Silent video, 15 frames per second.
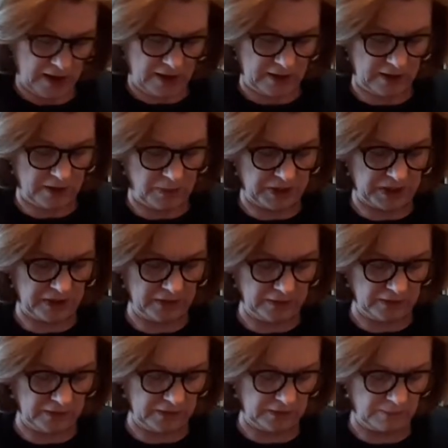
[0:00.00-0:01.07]
Now, because
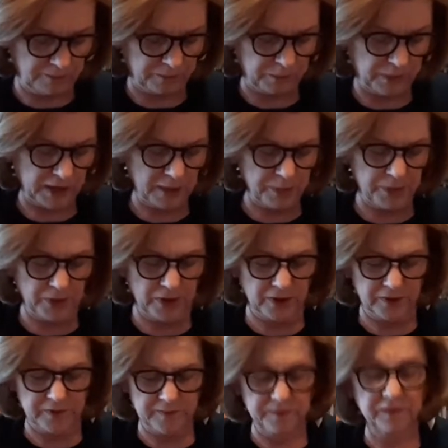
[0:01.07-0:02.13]
this
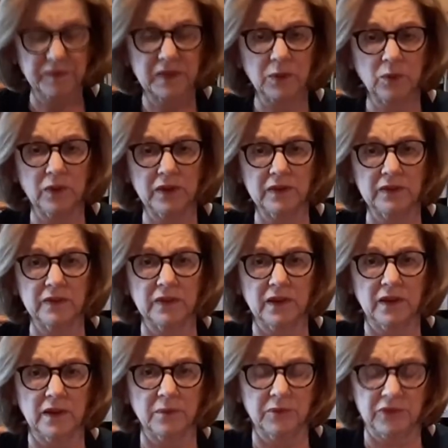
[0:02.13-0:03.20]
pepper was
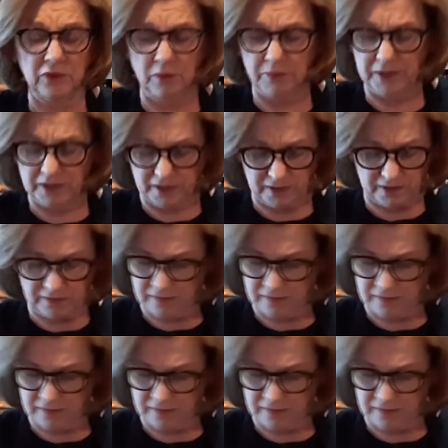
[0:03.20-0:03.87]
so big,